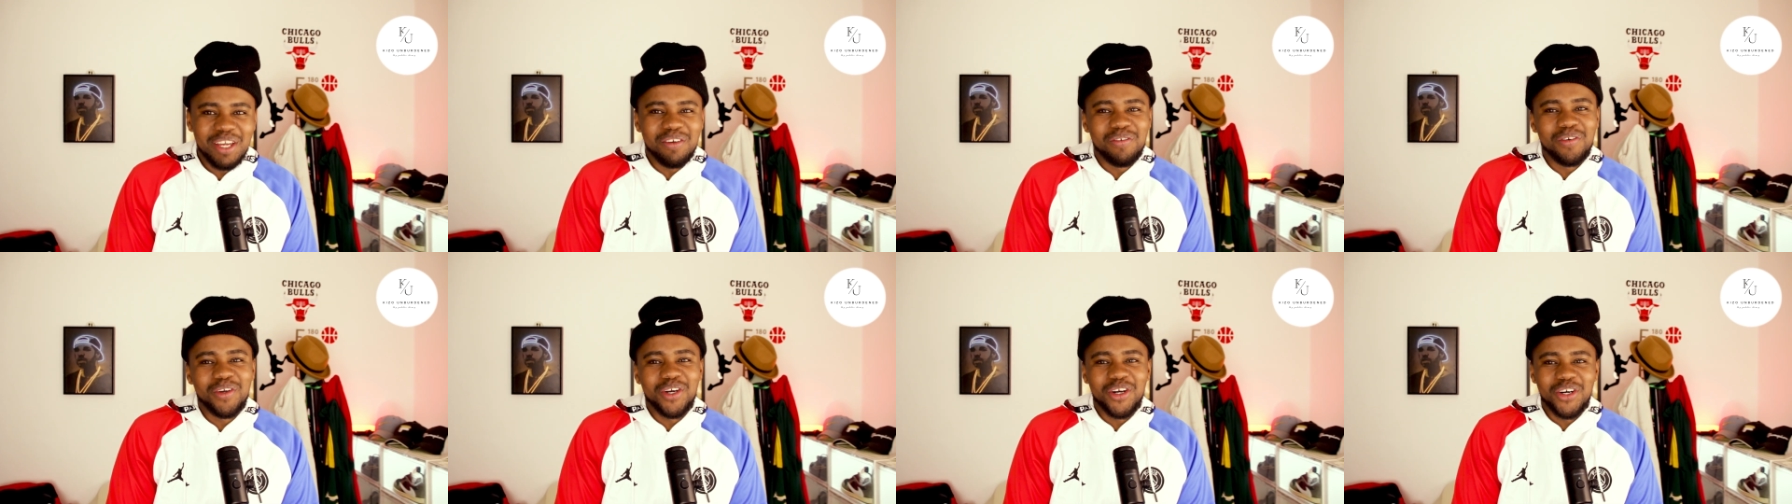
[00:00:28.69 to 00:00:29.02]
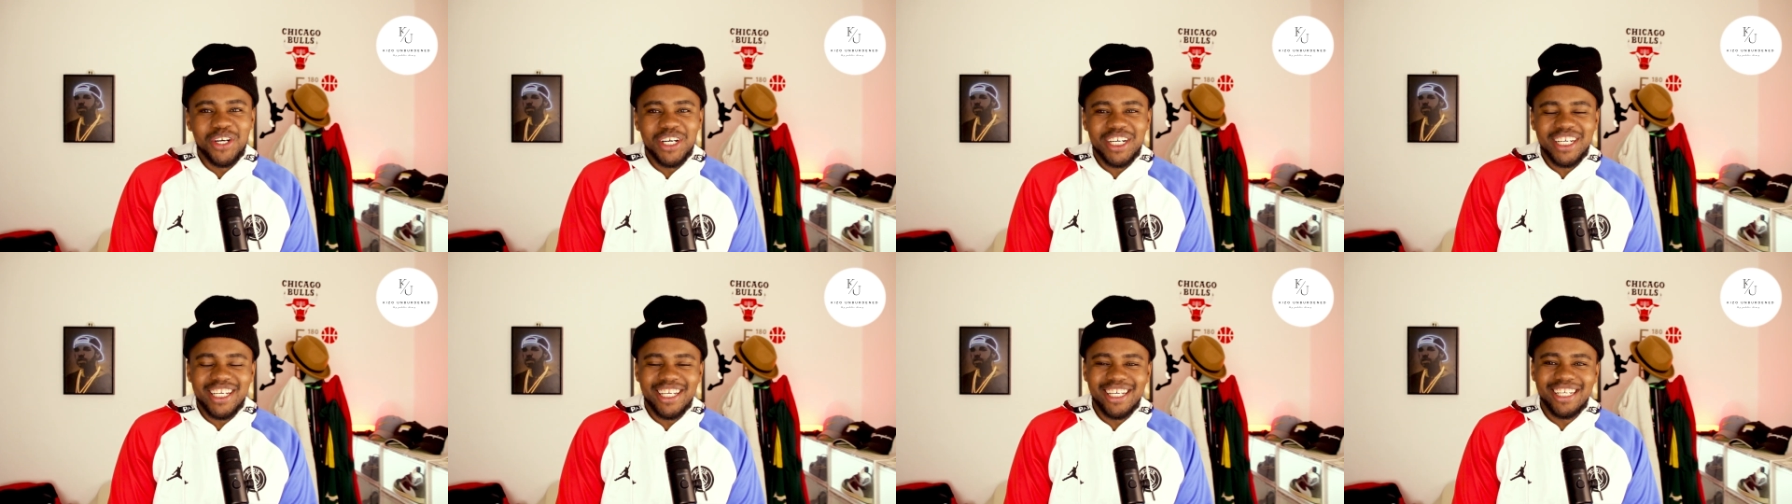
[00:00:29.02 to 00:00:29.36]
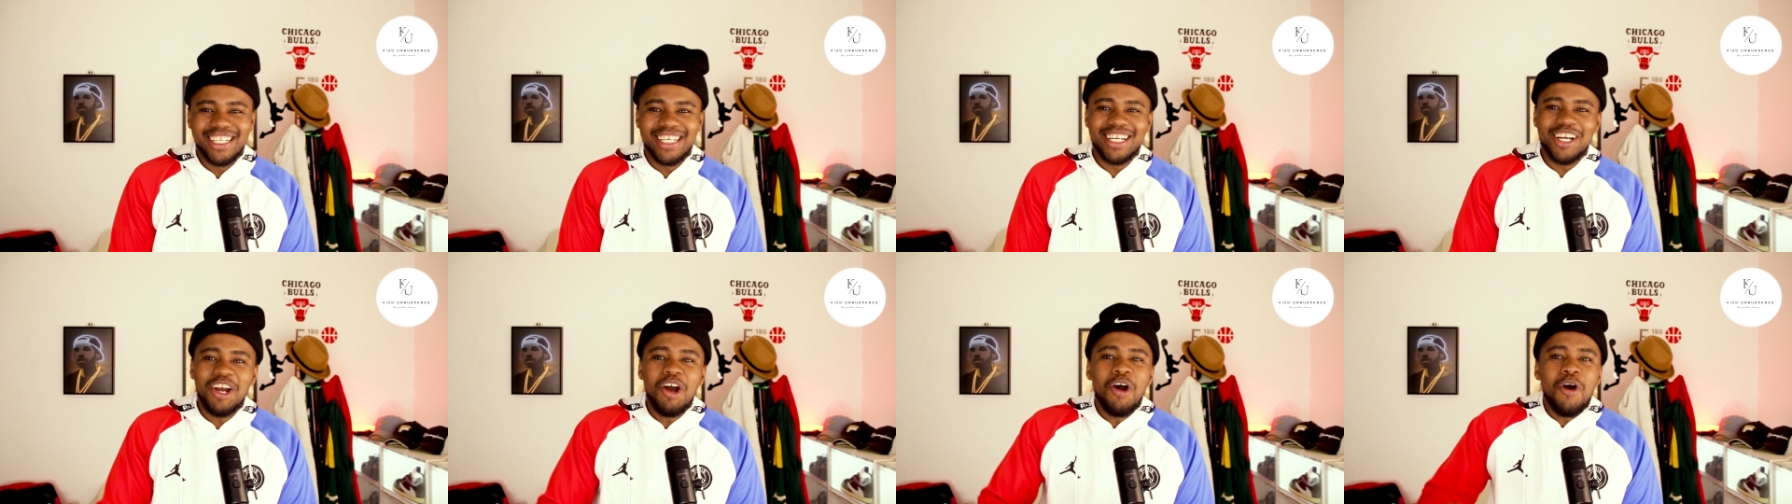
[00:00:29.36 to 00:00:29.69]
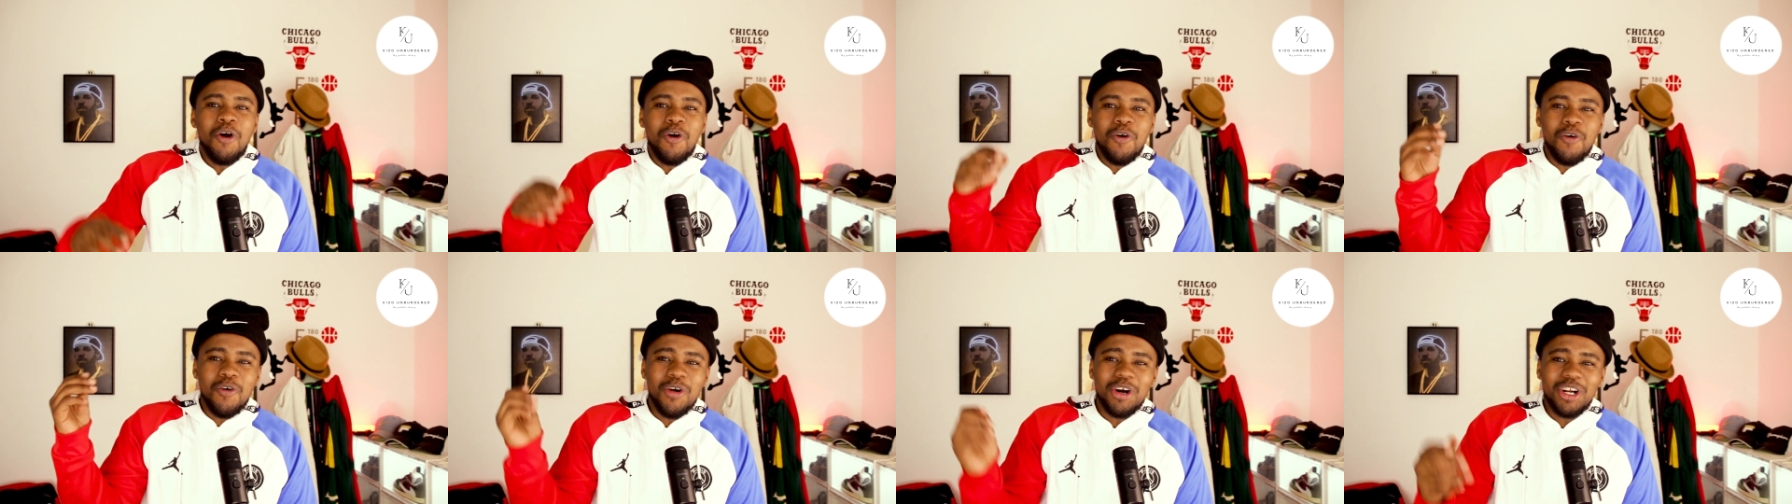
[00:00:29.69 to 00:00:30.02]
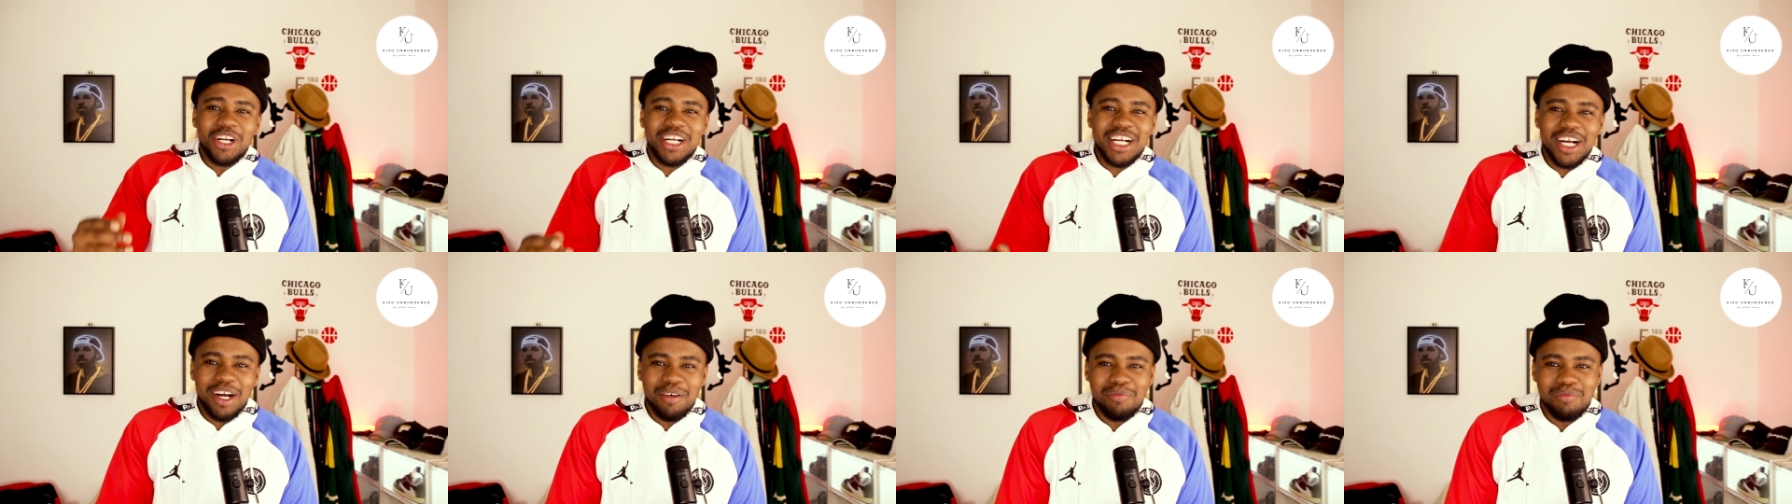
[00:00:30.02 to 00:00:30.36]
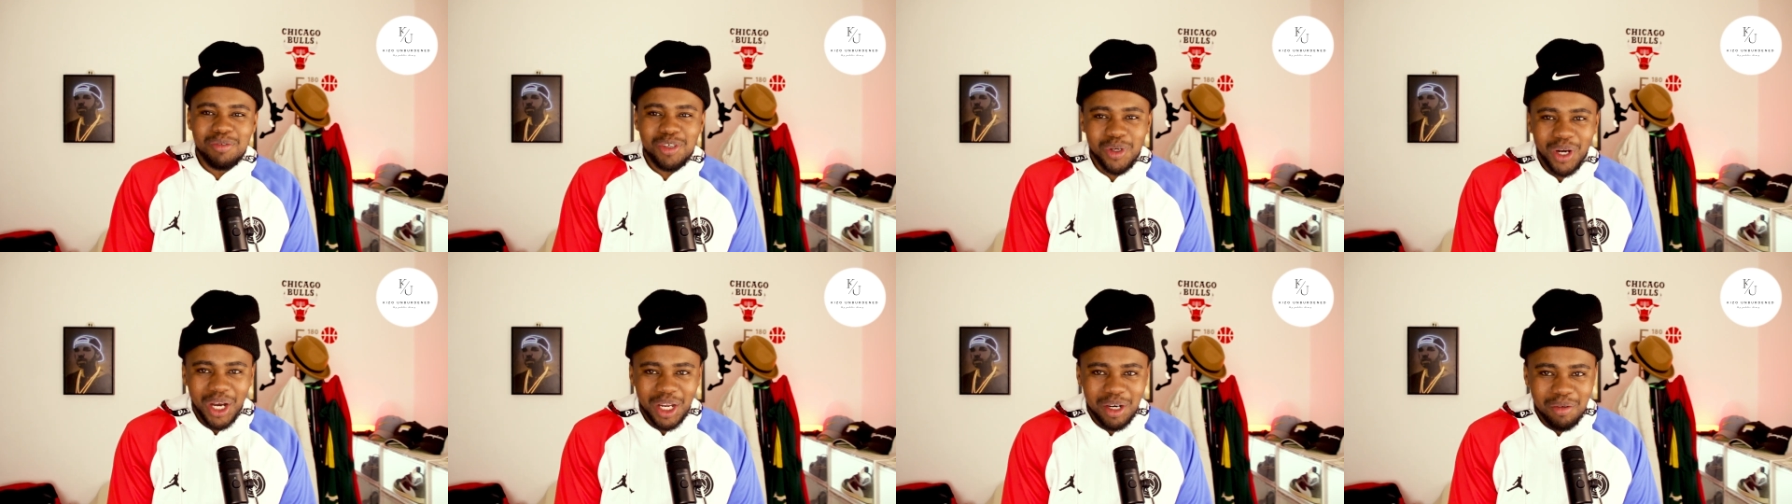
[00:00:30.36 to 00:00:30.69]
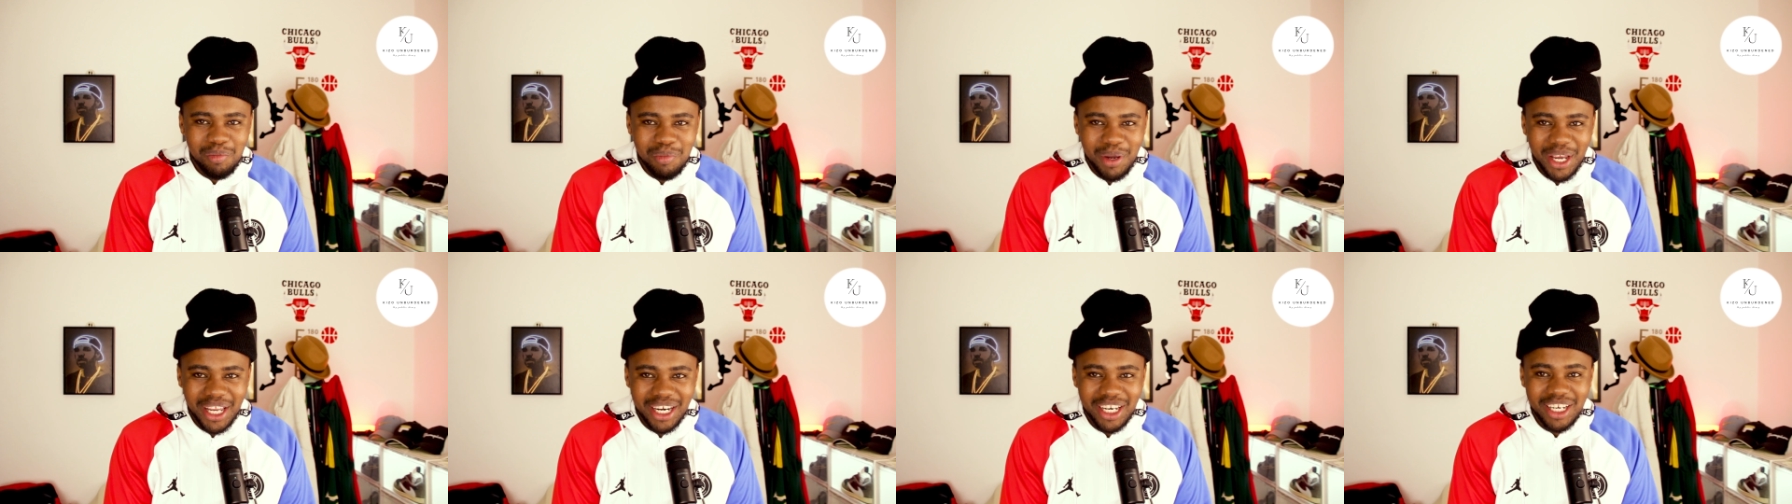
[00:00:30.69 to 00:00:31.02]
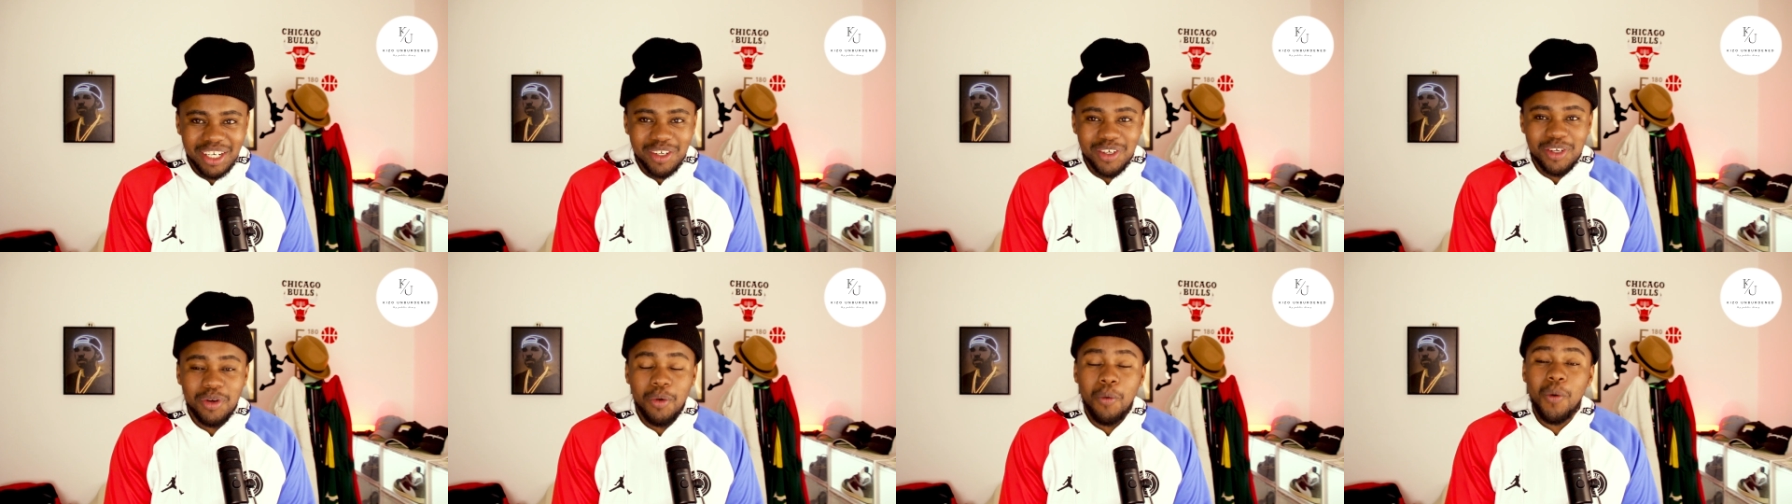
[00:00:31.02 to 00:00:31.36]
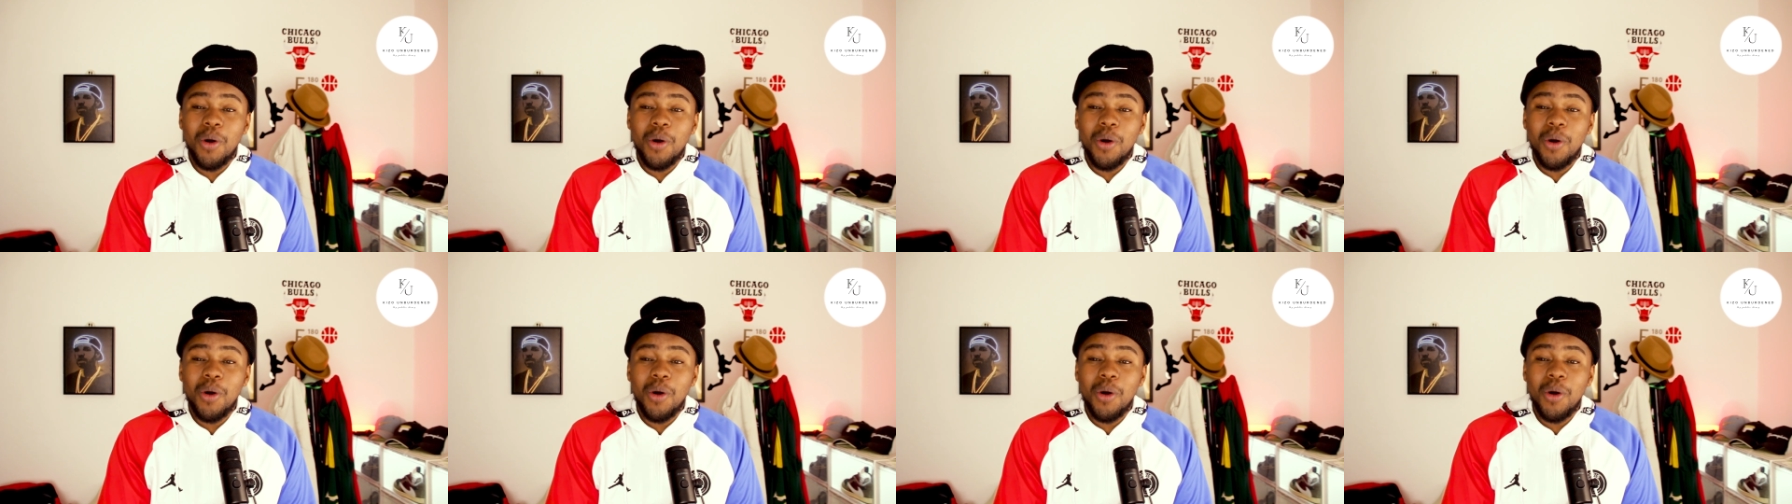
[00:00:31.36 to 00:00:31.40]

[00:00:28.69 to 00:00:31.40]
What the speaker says: If you're returning, welcome to Unburdened.